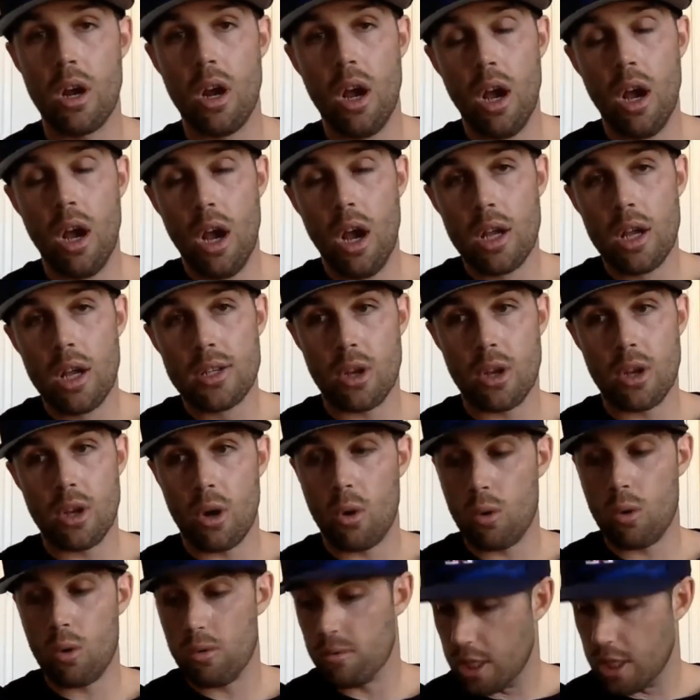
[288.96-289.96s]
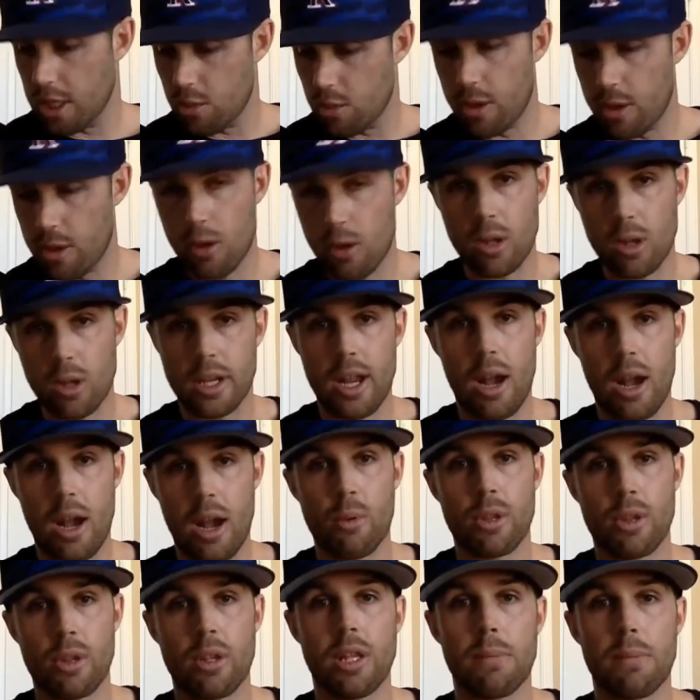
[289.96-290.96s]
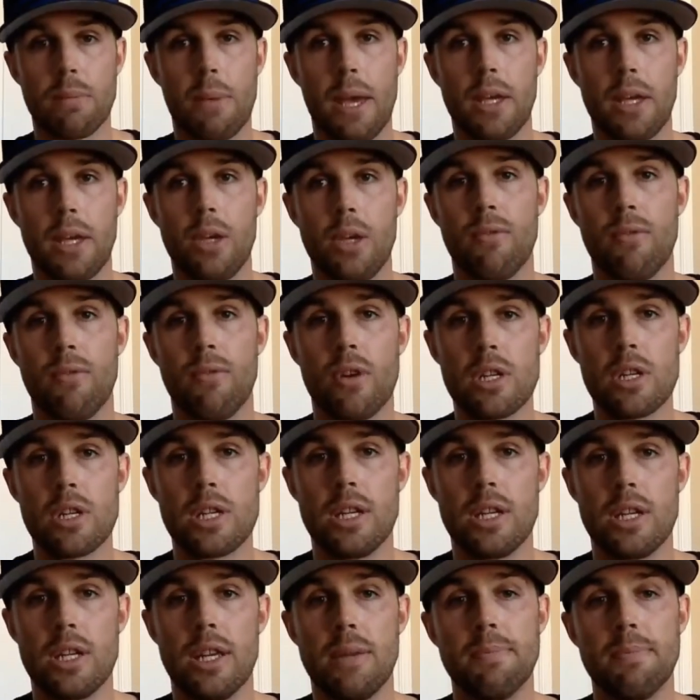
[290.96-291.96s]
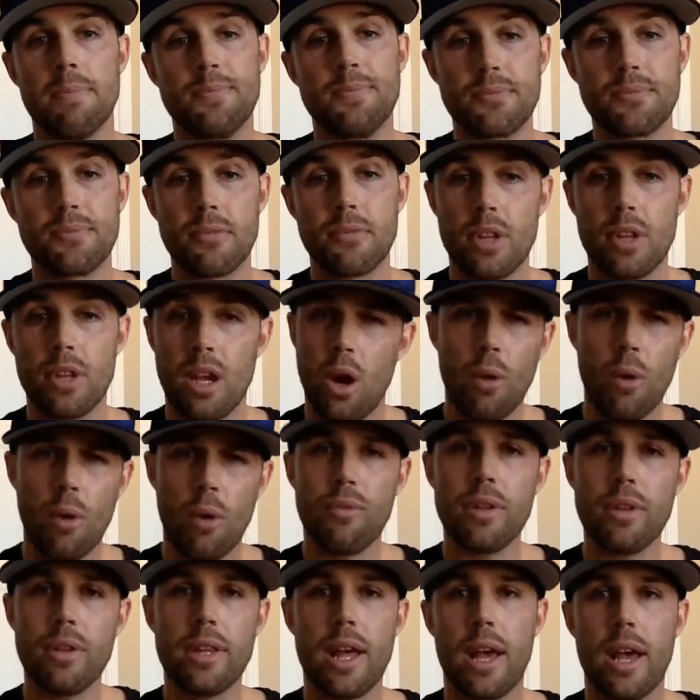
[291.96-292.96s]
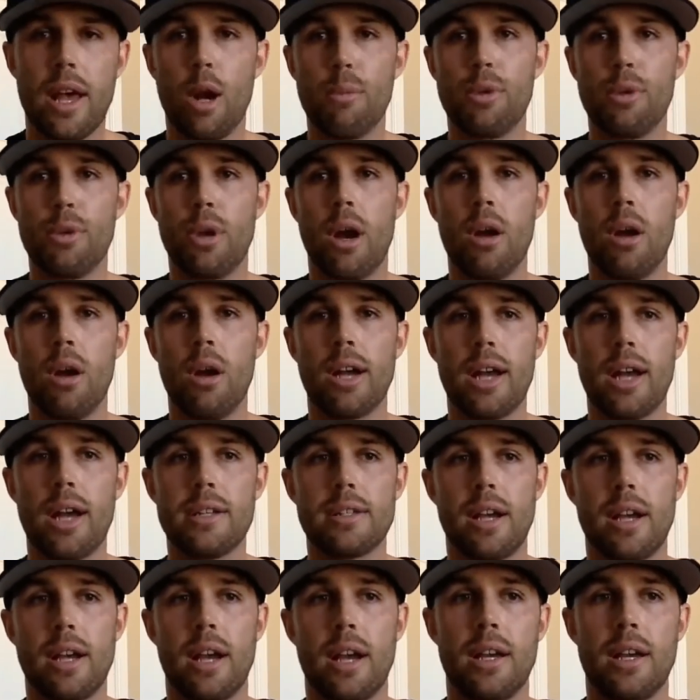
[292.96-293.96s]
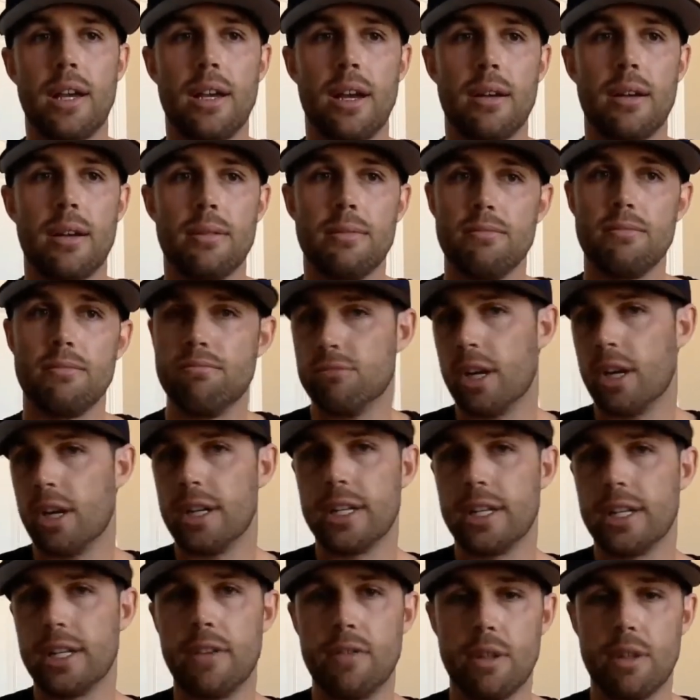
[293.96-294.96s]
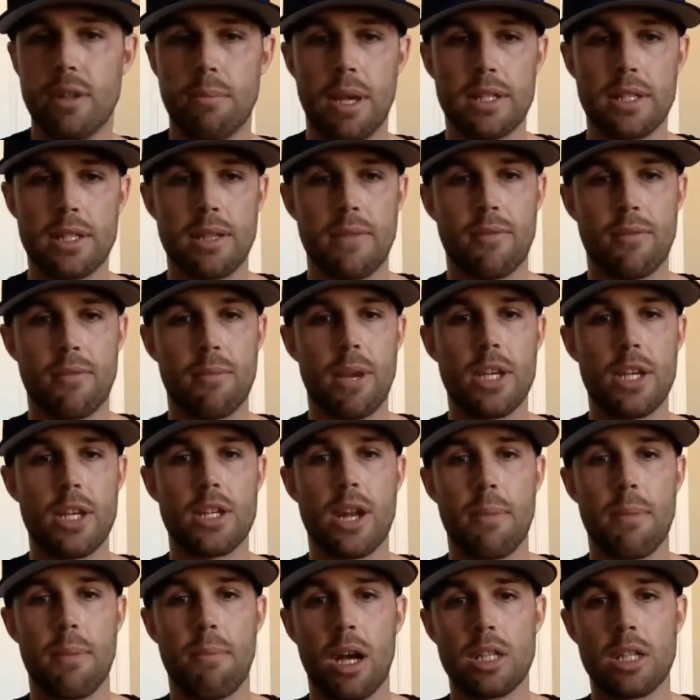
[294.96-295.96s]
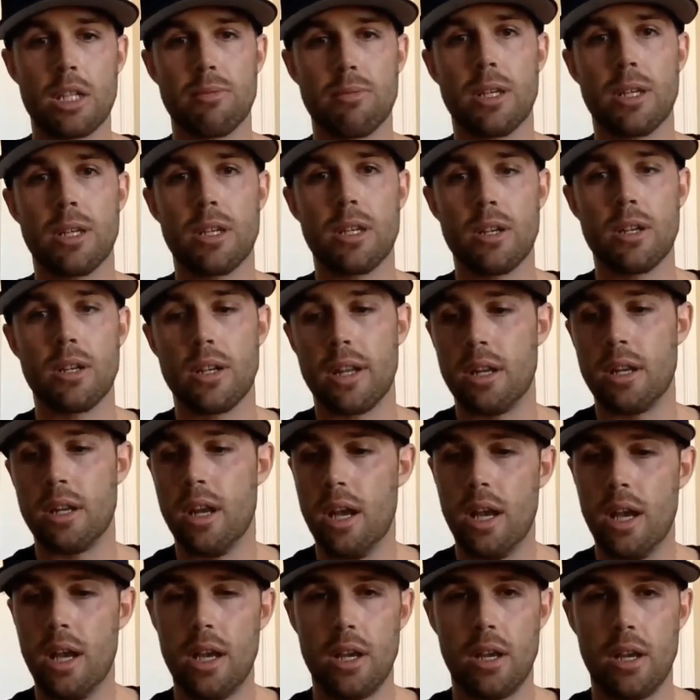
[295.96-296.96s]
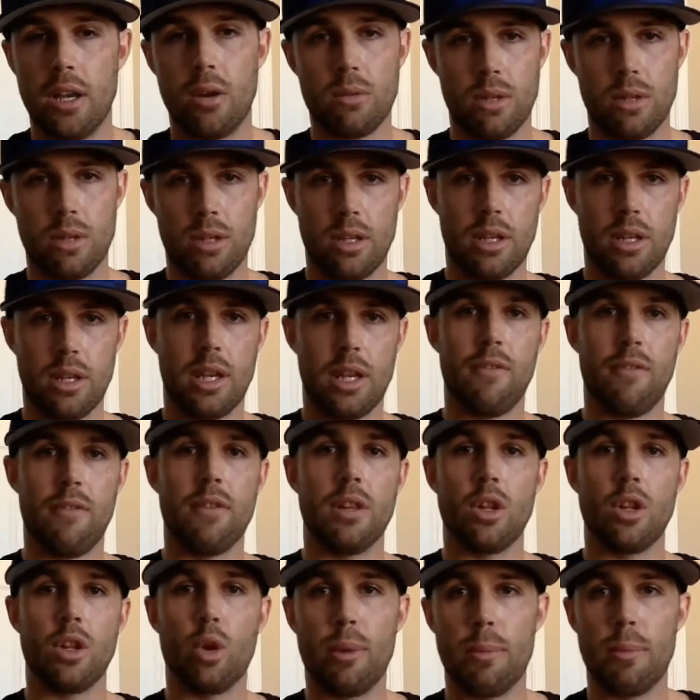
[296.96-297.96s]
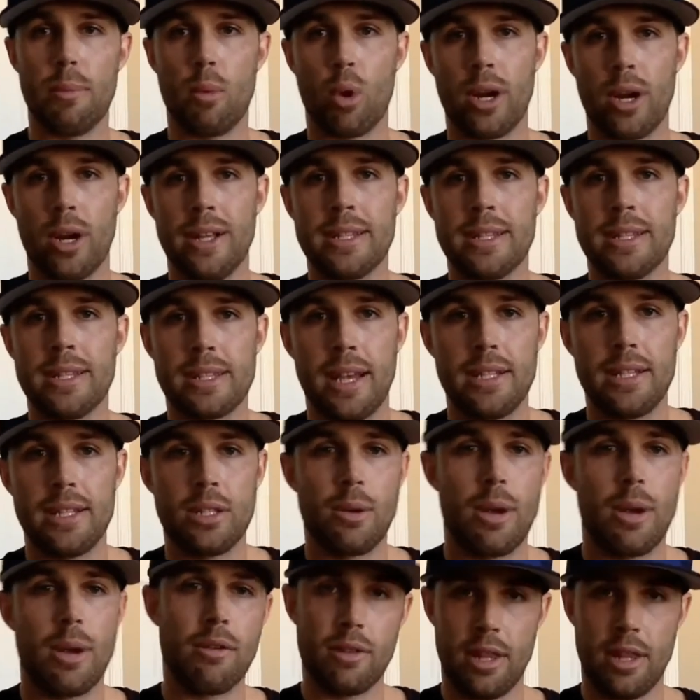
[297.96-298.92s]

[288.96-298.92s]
So that's what you're looking at with ClickBank University. Hopefully that helped you out, guys. I, I tried to give you the best information I possibly could, and you know, give you a little bit more insight to everything